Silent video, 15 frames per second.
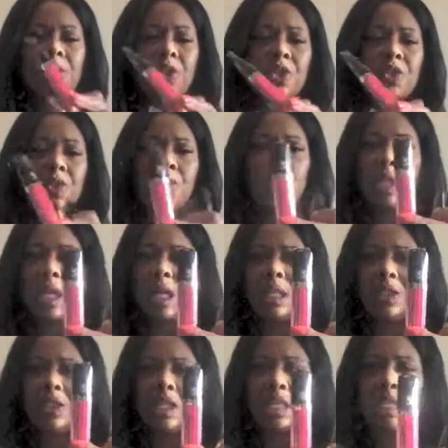sure what
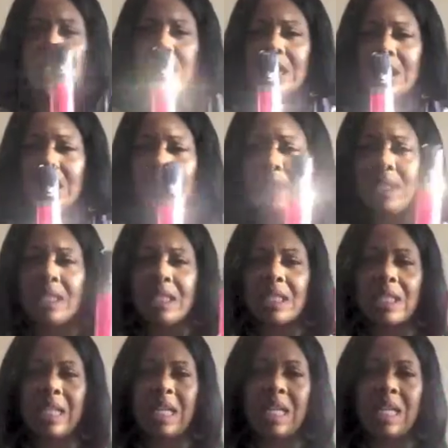color this is, but this